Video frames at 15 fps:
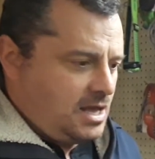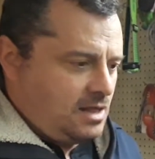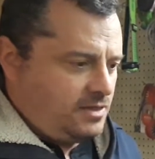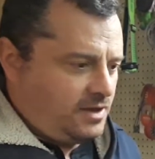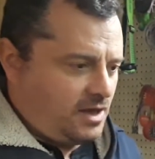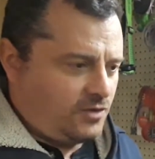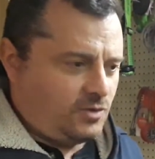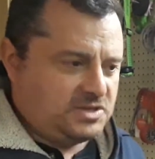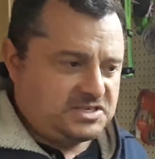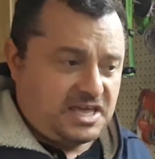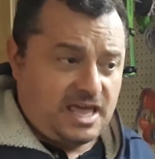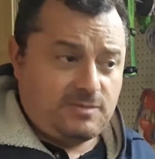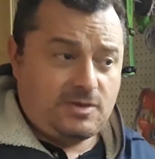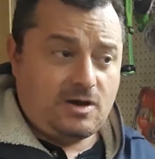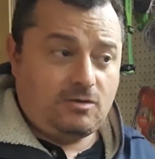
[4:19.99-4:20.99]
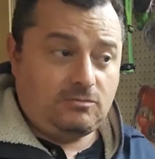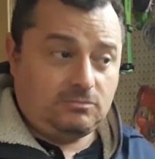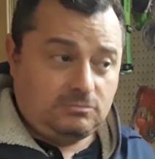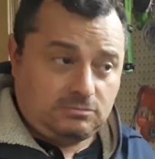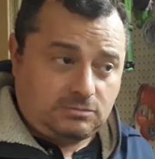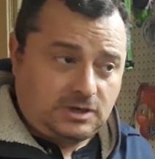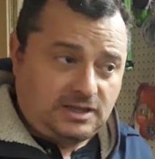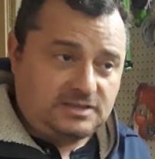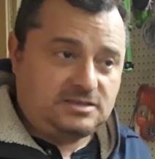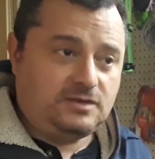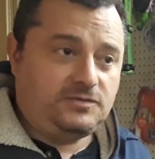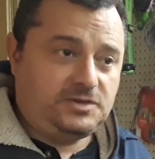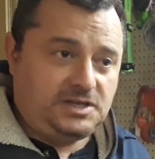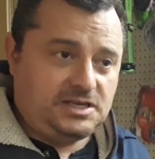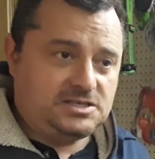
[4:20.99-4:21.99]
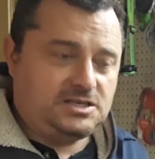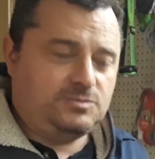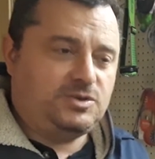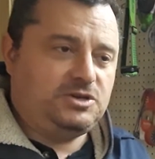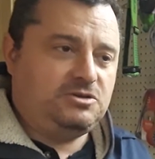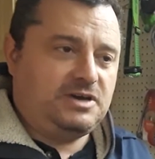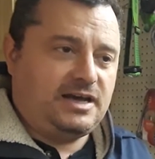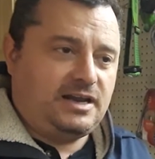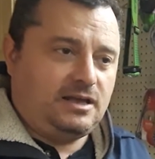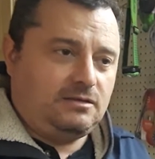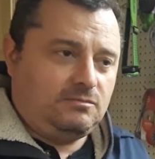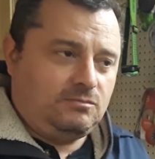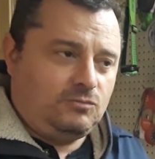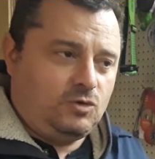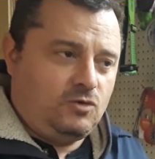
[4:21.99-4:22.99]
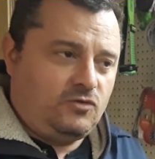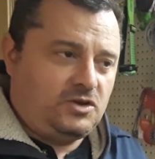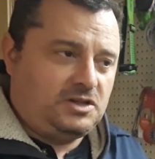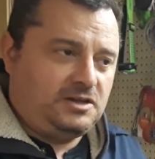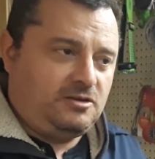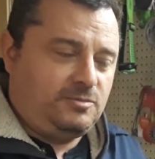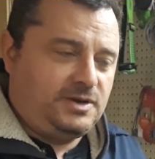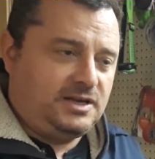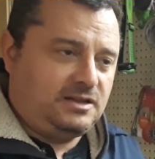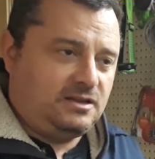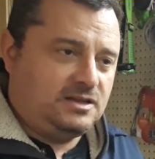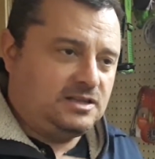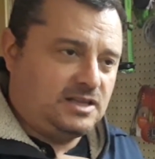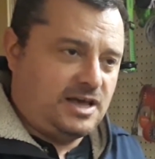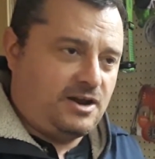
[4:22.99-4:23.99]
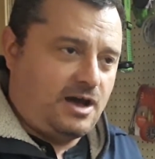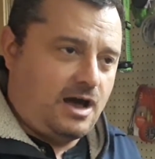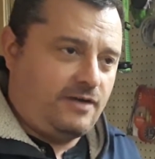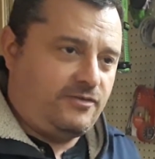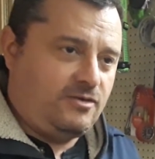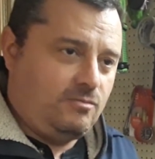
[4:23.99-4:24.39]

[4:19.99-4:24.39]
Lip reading: The other ones came out relatively easy, but you got to move it a little bit, let off.